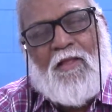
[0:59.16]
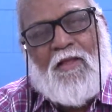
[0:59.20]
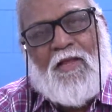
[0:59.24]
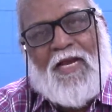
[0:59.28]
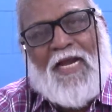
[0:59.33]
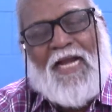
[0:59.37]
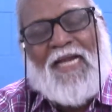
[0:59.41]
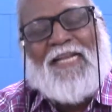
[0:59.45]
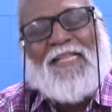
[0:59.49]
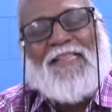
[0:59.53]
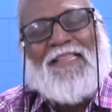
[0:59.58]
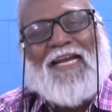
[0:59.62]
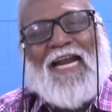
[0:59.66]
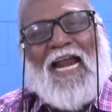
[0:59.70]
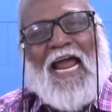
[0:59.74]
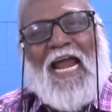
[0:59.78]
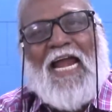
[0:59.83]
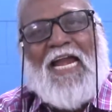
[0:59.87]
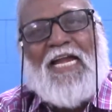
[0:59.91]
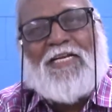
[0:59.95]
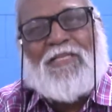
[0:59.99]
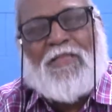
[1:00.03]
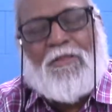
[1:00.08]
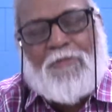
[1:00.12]
It is the
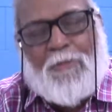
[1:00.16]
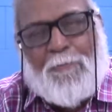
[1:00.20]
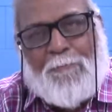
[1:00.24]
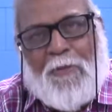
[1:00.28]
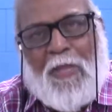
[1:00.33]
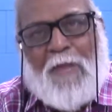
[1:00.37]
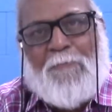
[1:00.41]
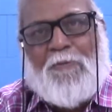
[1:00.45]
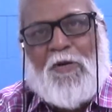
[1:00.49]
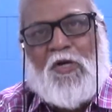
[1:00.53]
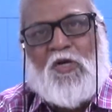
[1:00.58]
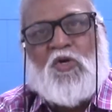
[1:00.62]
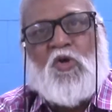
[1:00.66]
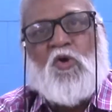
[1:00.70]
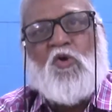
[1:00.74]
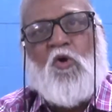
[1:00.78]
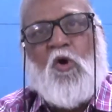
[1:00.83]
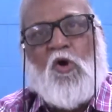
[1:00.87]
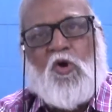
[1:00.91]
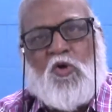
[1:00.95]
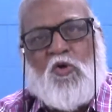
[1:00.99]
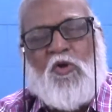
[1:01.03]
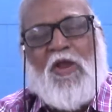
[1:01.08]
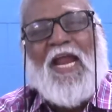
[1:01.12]
rights of the people to
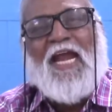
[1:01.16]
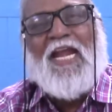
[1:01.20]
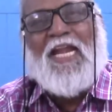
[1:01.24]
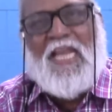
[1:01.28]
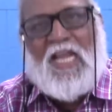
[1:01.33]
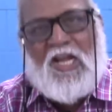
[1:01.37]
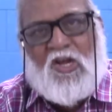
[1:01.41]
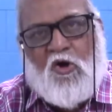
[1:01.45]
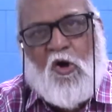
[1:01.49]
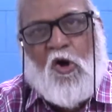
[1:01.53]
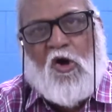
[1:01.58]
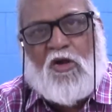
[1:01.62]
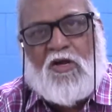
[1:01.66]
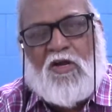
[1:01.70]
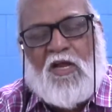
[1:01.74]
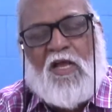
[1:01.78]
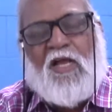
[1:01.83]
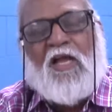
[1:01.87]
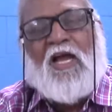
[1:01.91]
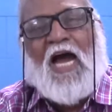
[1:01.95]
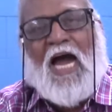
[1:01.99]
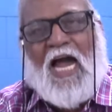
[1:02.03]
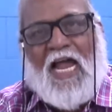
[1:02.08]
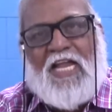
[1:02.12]
go to any court,
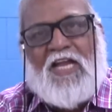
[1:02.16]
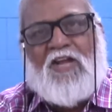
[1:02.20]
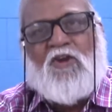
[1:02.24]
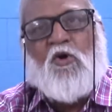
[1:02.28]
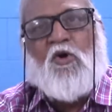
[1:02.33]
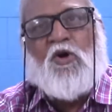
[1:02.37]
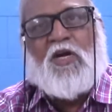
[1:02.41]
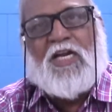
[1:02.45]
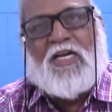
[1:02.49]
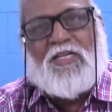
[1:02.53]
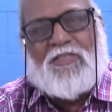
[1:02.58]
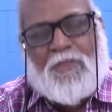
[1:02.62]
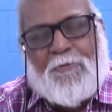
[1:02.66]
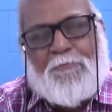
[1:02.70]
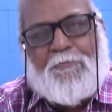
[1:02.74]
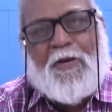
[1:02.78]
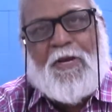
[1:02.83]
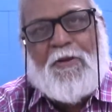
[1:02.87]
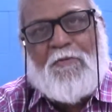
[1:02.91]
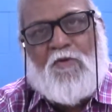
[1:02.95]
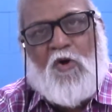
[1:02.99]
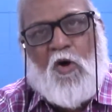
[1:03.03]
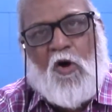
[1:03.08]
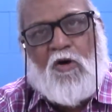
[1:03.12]
High Court or
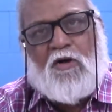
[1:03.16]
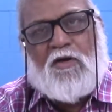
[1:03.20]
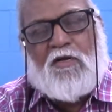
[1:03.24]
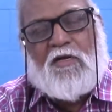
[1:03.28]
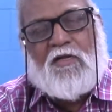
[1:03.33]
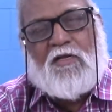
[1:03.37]
Supreme Court.